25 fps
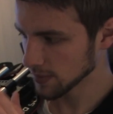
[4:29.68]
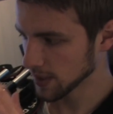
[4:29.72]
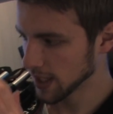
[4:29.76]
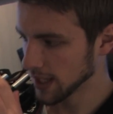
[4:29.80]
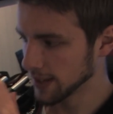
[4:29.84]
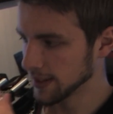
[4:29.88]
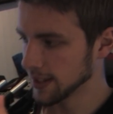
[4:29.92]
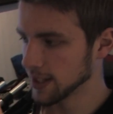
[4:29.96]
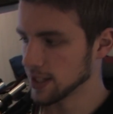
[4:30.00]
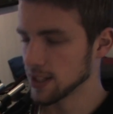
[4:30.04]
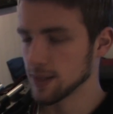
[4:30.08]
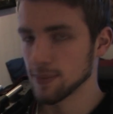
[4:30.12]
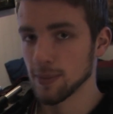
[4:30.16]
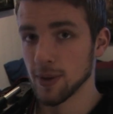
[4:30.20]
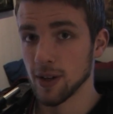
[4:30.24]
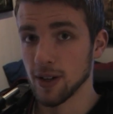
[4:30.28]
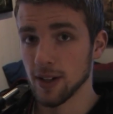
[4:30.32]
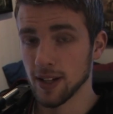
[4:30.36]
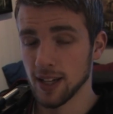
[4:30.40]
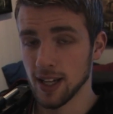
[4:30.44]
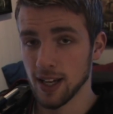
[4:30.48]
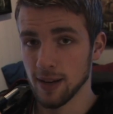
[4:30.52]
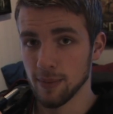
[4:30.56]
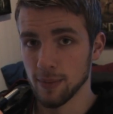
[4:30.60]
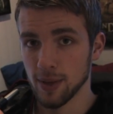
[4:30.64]
attach my
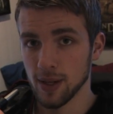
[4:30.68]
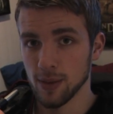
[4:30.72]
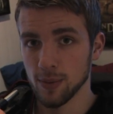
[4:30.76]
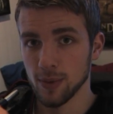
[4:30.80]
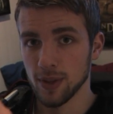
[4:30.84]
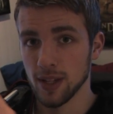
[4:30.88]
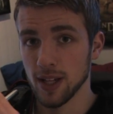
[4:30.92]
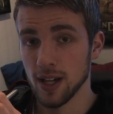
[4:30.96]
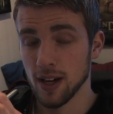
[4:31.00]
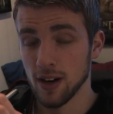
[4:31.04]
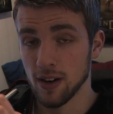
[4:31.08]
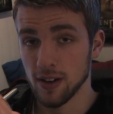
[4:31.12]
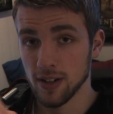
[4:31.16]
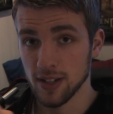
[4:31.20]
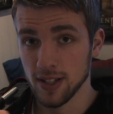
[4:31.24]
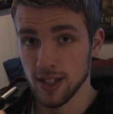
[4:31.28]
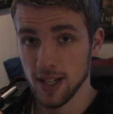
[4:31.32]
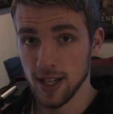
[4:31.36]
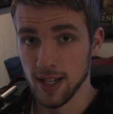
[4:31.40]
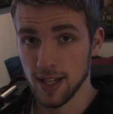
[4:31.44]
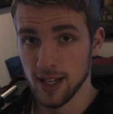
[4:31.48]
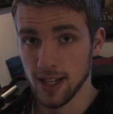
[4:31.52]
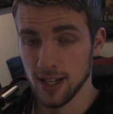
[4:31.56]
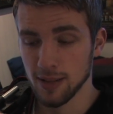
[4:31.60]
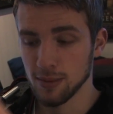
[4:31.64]
camera with a
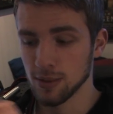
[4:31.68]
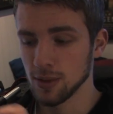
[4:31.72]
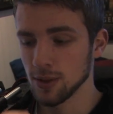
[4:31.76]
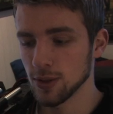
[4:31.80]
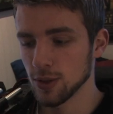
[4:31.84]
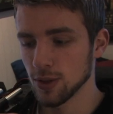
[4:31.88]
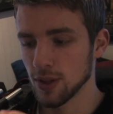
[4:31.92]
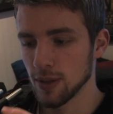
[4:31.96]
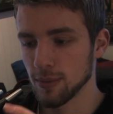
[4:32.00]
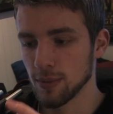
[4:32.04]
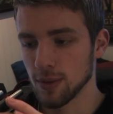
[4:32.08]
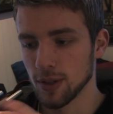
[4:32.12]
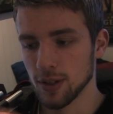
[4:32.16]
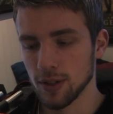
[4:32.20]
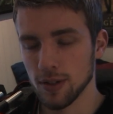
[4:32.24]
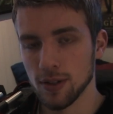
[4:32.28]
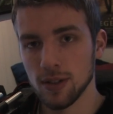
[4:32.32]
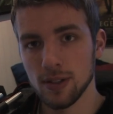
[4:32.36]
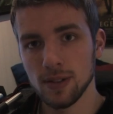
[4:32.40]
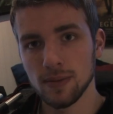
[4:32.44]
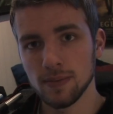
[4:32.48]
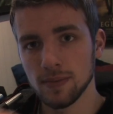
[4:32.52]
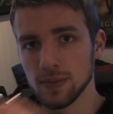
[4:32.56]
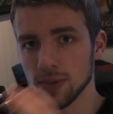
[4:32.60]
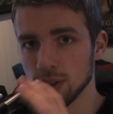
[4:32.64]
RCA cable to a
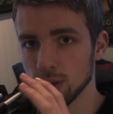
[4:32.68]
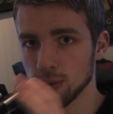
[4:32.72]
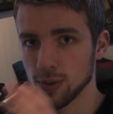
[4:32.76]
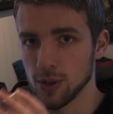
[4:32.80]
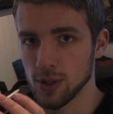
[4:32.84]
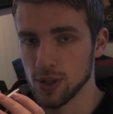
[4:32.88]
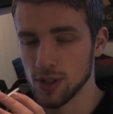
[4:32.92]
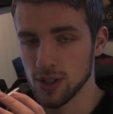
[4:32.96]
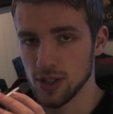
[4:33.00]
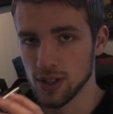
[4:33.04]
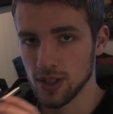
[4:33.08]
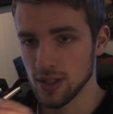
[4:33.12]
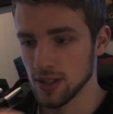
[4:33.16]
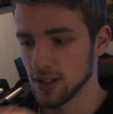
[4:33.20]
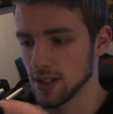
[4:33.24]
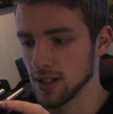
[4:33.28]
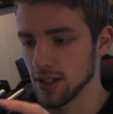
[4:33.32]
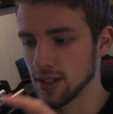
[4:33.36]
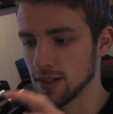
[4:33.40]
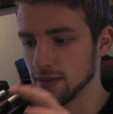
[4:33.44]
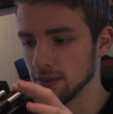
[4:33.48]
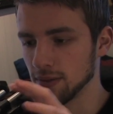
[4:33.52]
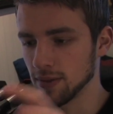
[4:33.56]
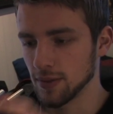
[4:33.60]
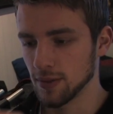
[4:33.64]
monitor to watch
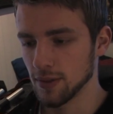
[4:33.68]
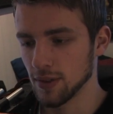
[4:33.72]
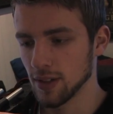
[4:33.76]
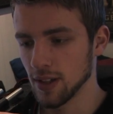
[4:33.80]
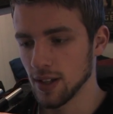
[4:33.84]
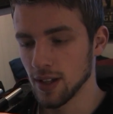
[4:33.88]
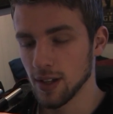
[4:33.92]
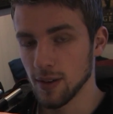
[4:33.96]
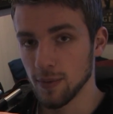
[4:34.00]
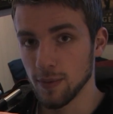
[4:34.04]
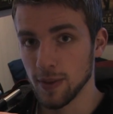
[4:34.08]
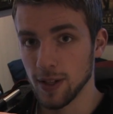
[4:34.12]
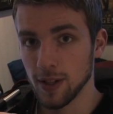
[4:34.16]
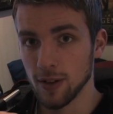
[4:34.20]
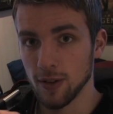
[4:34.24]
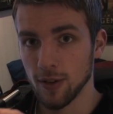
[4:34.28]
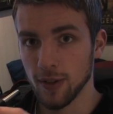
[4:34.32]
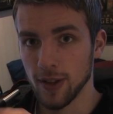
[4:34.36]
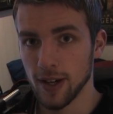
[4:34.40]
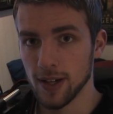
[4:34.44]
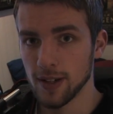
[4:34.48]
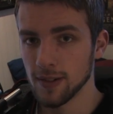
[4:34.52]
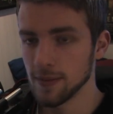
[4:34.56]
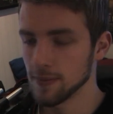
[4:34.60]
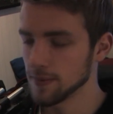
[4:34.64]
the video
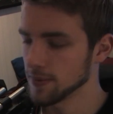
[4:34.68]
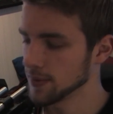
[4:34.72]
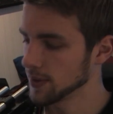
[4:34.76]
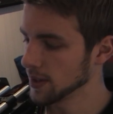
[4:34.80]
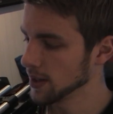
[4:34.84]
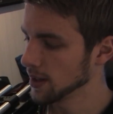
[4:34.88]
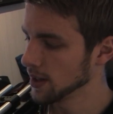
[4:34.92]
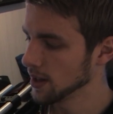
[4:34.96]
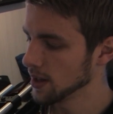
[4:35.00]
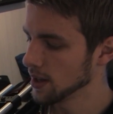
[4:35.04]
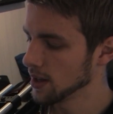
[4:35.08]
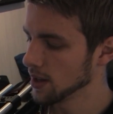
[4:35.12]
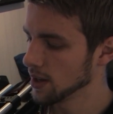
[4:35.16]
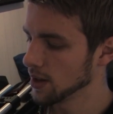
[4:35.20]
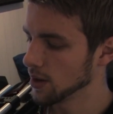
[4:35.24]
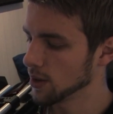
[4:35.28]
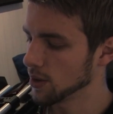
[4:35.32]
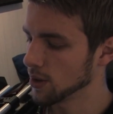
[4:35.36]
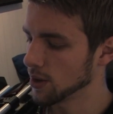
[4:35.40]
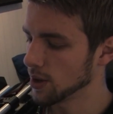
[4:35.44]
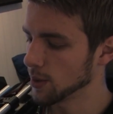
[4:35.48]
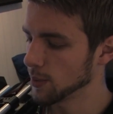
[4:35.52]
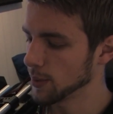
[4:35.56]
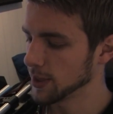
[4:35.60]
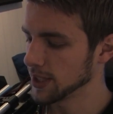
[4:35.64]
there,
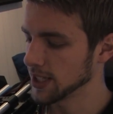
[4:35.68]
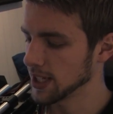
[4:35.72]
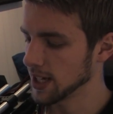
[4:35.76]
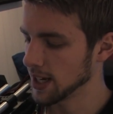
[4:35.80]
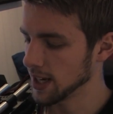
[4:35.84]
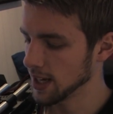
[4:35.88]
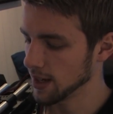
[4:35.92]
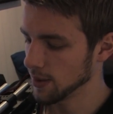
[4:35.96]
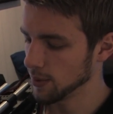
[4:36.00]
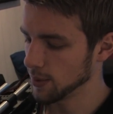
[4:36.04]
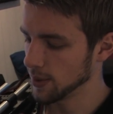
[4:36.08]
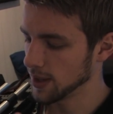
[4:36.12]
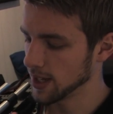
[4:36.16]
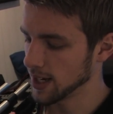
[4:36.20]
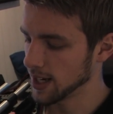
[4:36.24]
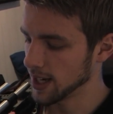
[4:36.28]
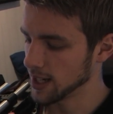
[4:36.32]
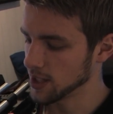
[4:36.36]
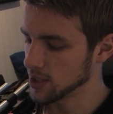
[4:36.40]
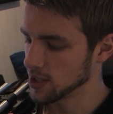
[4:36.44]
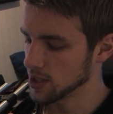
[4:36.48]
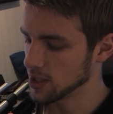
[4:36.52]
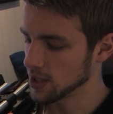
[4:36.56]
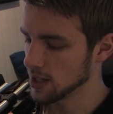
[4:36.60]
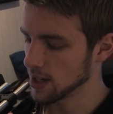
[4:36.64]
or with a
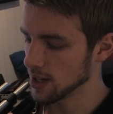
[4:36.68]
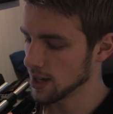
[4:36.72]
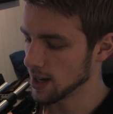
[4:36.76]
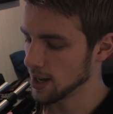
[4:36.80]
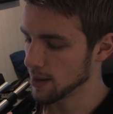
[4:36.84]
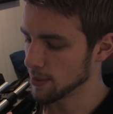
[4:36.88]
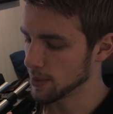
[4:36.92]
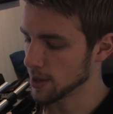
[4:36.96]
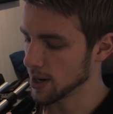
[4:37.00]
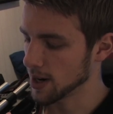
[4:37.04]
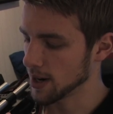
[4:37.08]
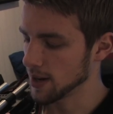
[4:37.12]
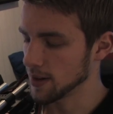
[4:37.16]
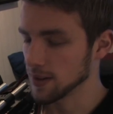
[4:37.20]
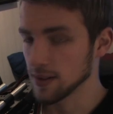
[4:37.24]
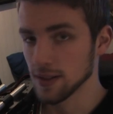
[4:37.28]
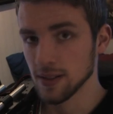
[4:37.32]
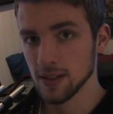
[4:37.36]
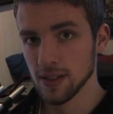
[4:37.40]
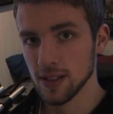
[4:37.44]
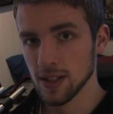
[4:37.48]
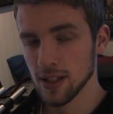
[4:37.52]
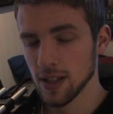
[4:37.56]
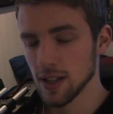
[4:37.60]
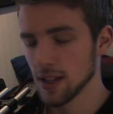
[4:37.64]
HDMI.
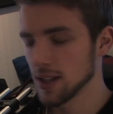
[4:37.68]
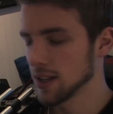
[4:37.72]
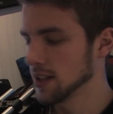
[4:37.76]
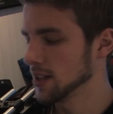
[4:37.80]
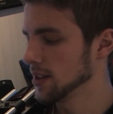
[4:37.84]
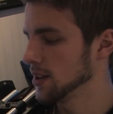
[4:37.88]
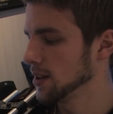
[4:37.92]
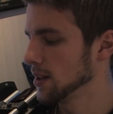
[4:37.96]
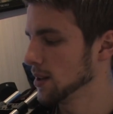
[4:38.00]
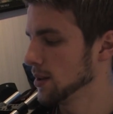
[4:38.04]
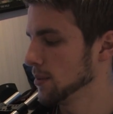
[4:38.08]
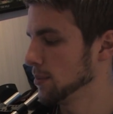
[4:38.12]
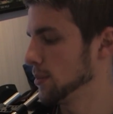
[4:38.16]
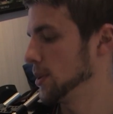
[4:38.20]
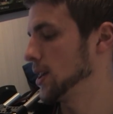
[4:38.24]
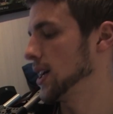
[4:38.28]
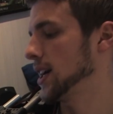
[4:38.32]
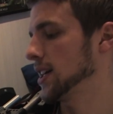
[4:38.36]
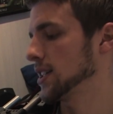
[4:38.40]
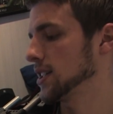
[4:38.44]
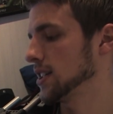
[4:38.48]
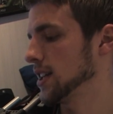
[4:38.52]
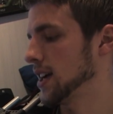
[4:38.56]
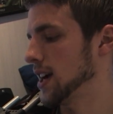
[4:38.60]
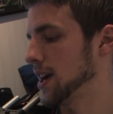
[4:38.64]
But
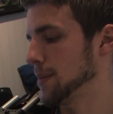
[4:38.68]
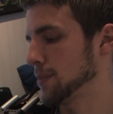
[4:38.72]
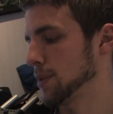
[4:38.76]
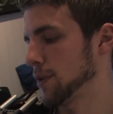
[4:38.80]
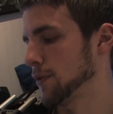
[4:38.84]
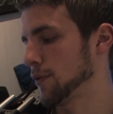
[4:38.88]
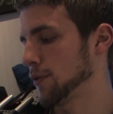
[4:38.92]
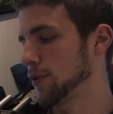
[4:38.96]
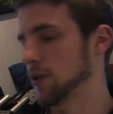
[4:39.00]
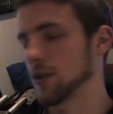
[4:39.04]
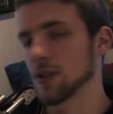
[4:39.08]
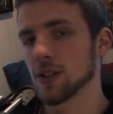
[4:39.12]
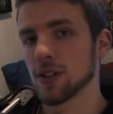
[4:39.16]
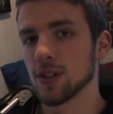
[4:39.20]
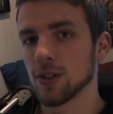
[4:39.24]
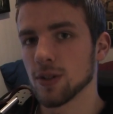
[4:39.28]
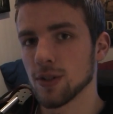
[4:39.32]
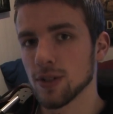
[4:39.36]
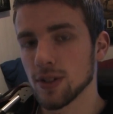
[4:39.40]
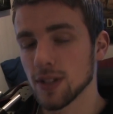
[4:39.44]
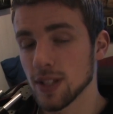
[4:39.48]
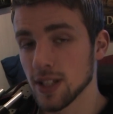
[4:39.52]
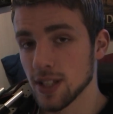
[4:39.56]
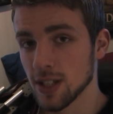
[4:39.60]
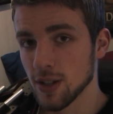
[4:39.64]
actually I prefer to
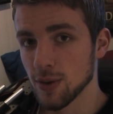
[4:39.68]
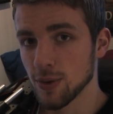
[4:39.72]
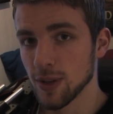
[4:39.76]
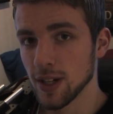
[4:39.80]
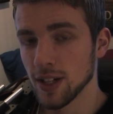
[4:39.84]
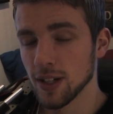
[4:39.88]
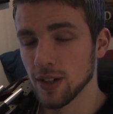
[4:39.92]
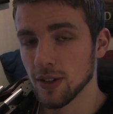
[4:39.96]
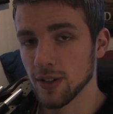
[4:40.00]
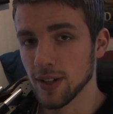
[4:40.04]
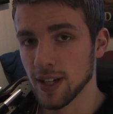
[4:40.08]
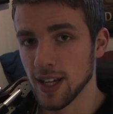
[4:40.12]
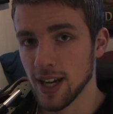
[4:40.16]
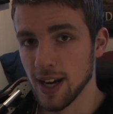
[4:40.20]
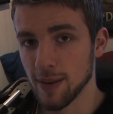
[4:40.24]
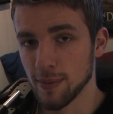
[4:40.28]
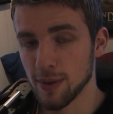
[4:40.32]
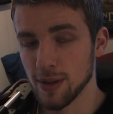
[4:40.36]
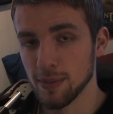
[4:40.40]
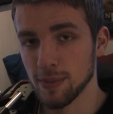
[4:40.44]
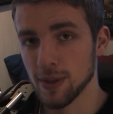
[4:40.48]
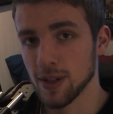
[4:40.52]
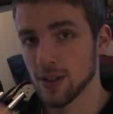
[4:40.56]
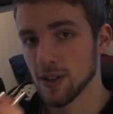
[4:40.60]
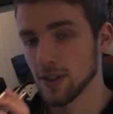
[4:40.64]
use the screen on the
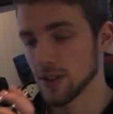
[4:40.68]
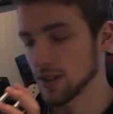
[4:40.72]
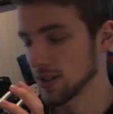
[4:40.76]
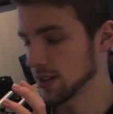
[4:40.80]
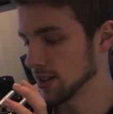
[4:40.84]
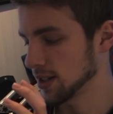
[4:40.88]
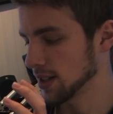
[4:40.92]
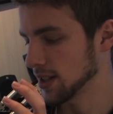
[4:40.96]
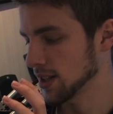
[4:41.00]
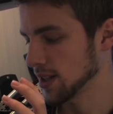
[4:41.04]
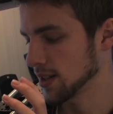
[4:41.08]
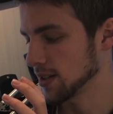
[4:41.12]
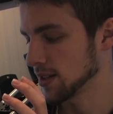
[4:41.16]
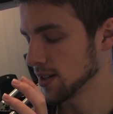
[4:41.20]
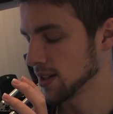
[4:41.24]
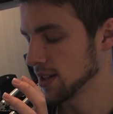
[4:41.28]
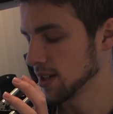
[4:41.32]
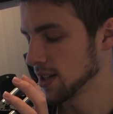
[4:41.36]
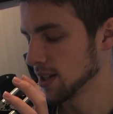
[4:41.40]
camera because the